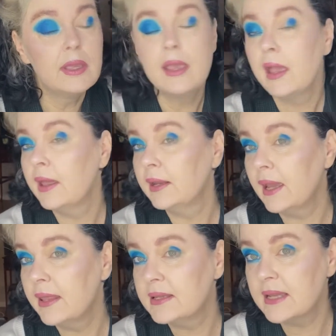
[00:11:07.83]
And again, this
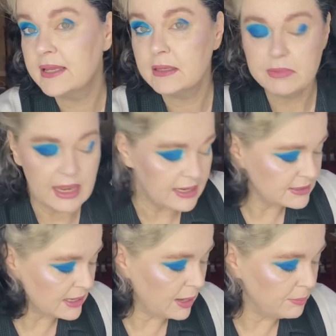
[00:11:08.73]
has some nice
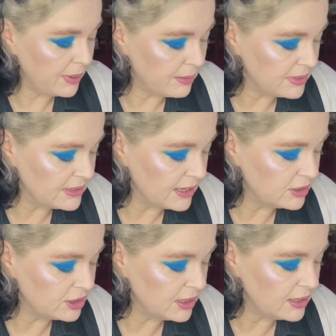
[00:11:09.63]

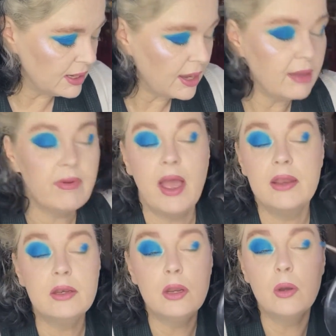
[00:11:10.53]
pigmentation. I've had
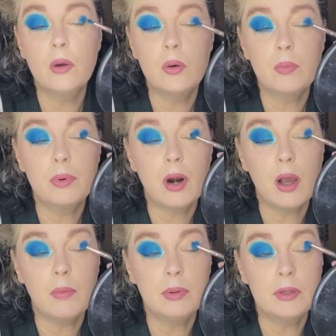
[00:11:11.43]
no
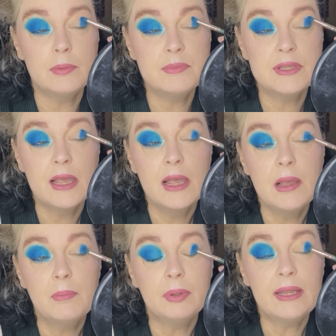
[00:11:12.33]
problems
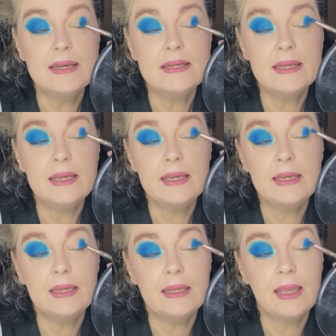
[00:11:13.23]

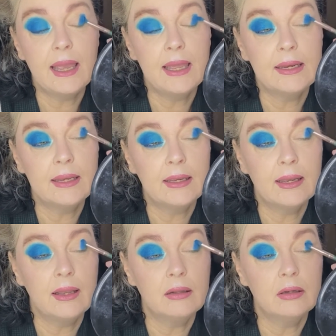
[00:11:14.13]
blending, adding
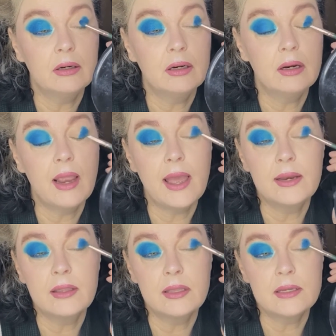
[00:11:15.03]
color, adding
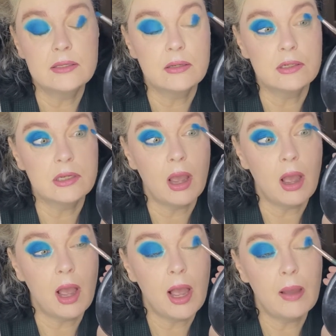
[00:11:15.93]
things on
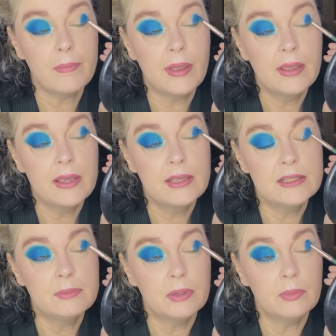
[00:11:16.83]
top. It's
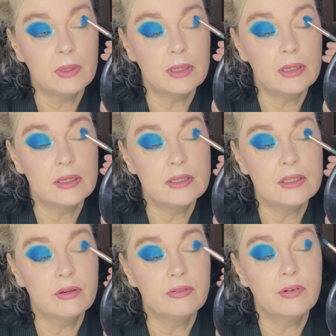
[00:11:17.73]
been really good so
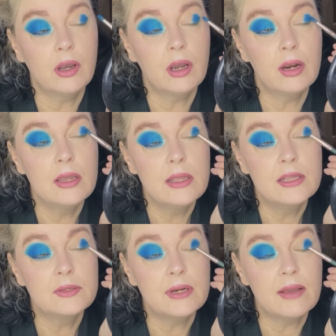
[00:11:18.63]
far. This one I
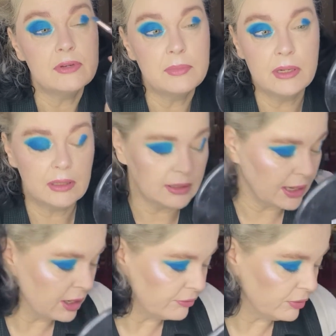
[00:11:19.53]
have to be a little
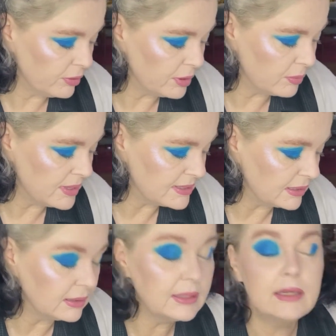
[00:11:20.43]
careful. There was a
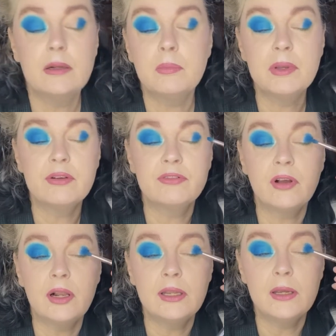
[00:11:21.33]
little bit of
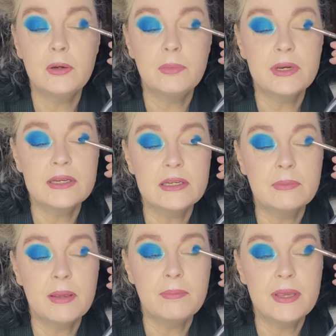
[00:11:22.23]
fallout, but I did my
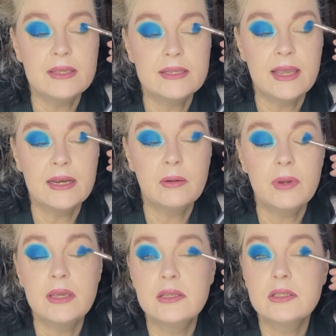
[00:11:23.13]
base anyway,
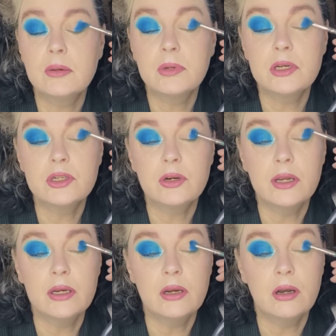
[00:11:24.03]
so I'm gonna try
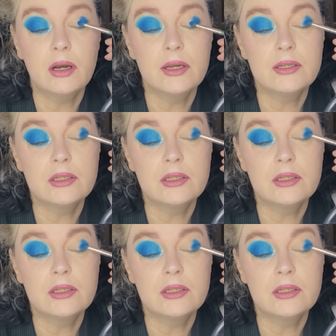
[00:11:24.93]
not